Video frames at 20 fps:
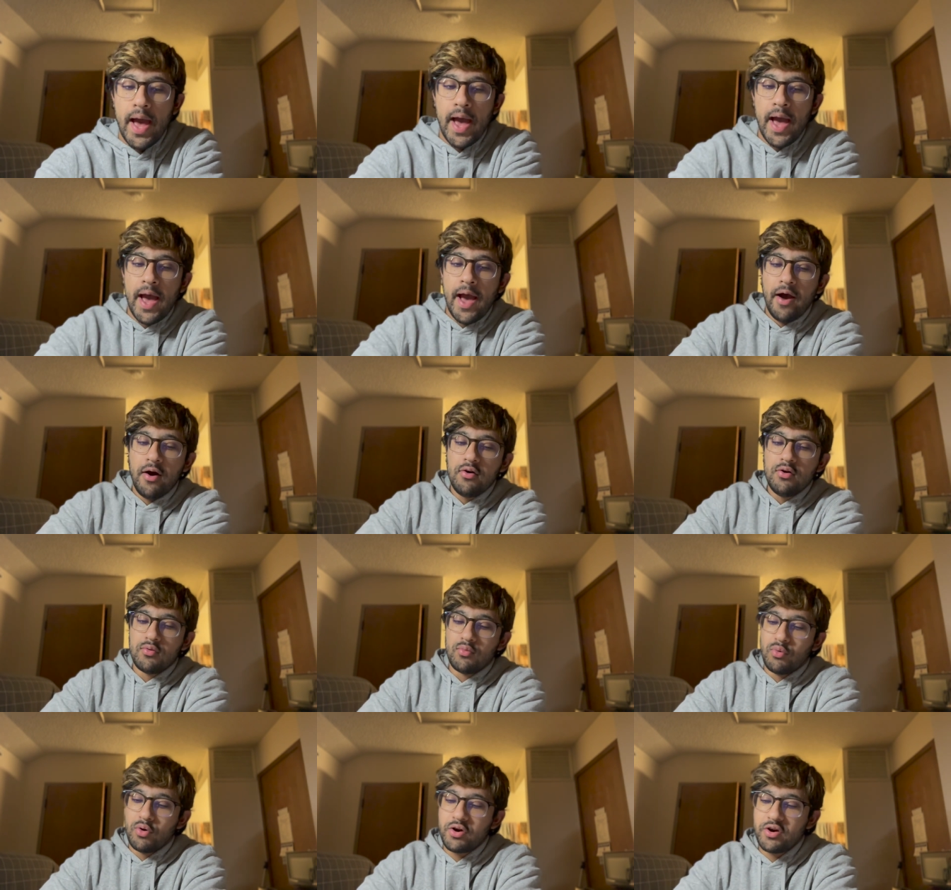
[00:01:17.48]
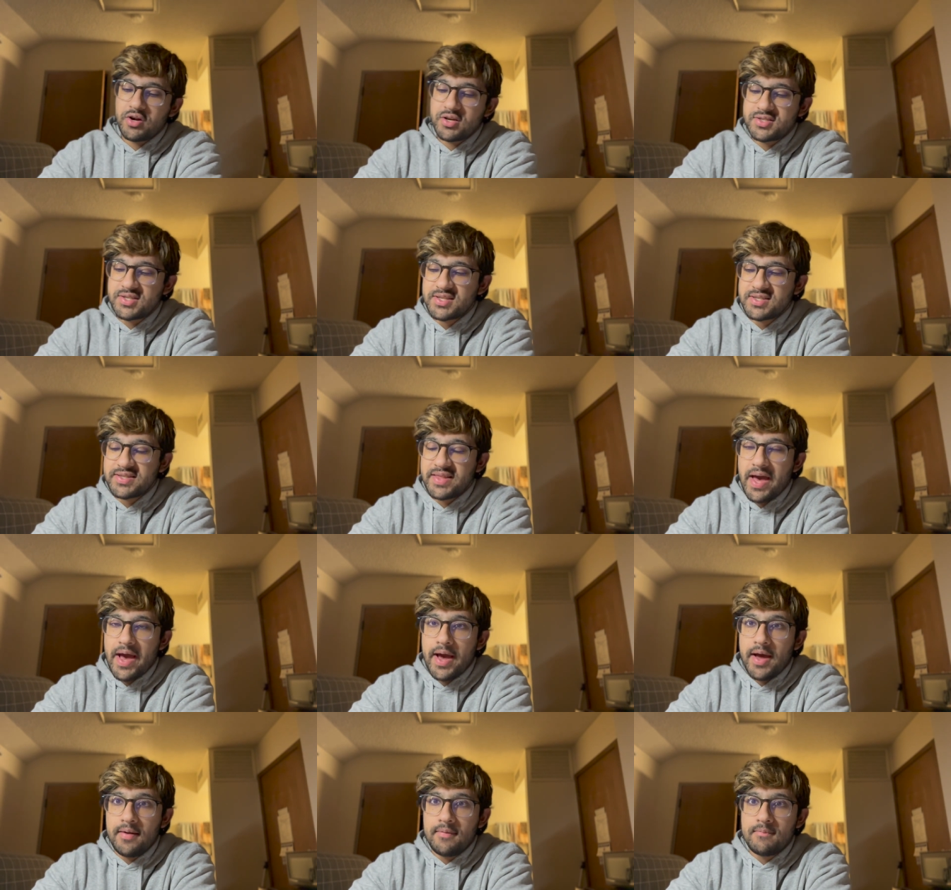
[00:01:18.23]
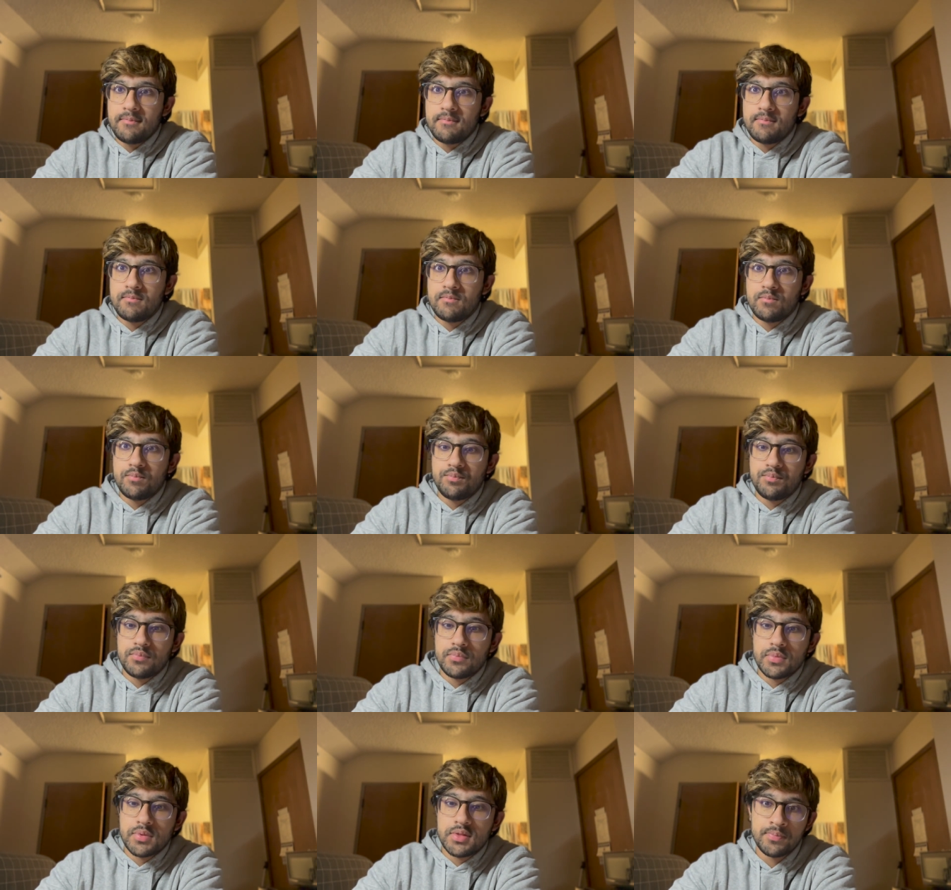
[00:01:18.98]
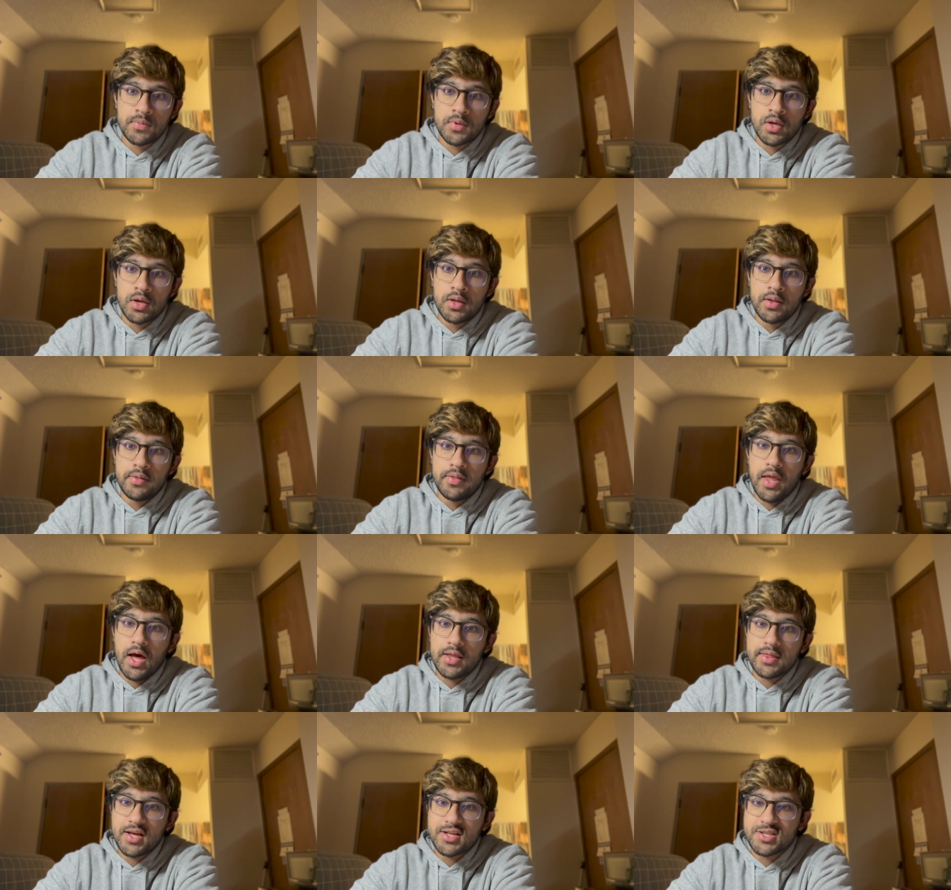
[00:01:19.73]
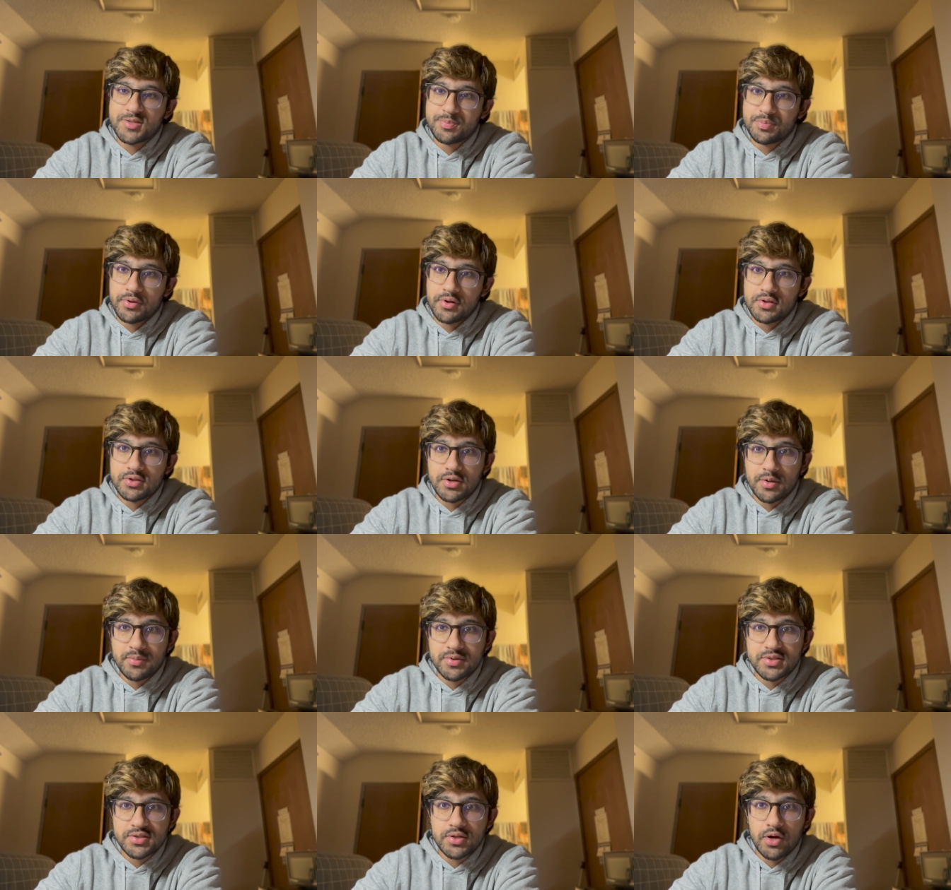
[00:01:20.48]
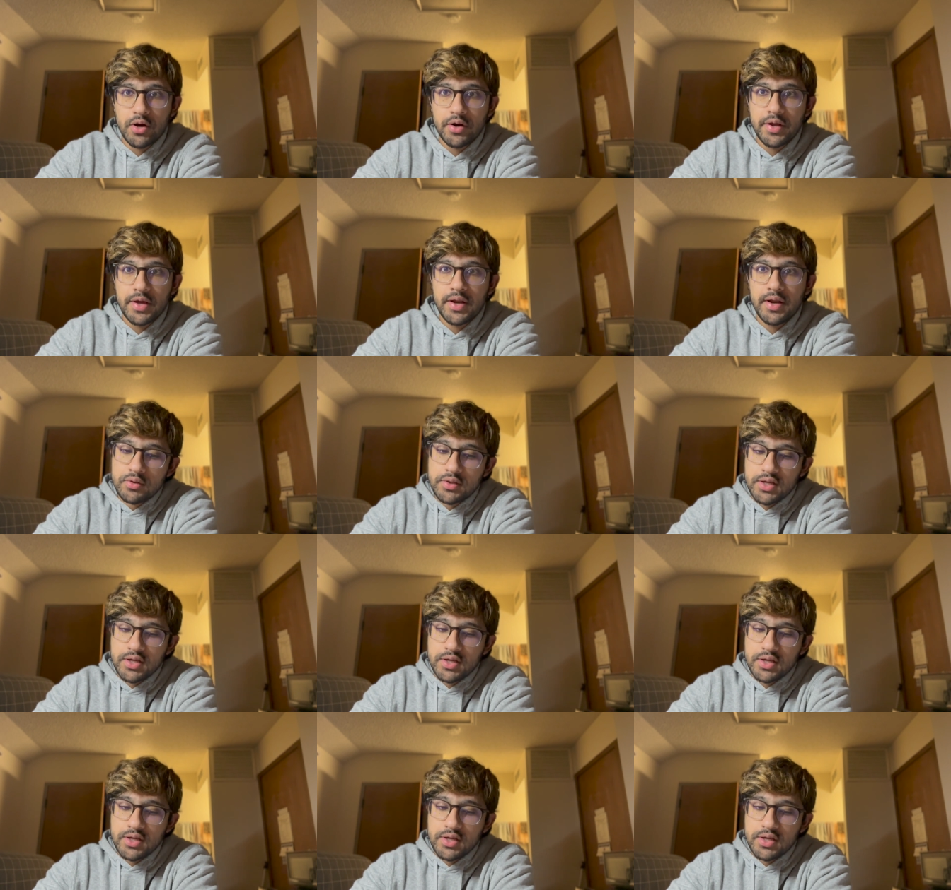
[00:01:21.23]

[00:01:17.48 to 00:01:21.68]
how it works is that now that spring term has started,